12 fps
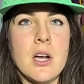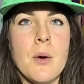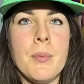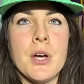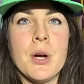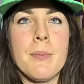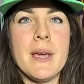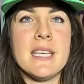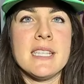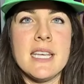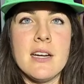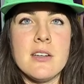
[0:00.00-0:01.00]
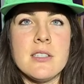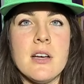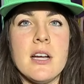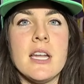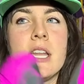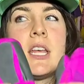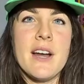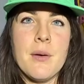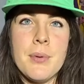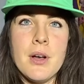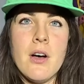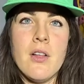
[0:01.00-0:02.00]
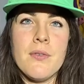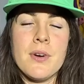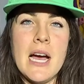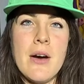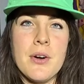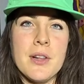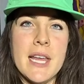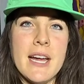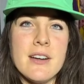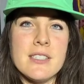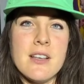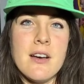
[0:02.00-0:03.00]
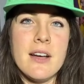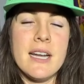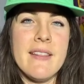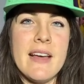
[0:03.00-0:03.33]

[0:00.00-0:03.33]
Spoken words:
I'll put her base layers on, then I'll put all of her outer layers on,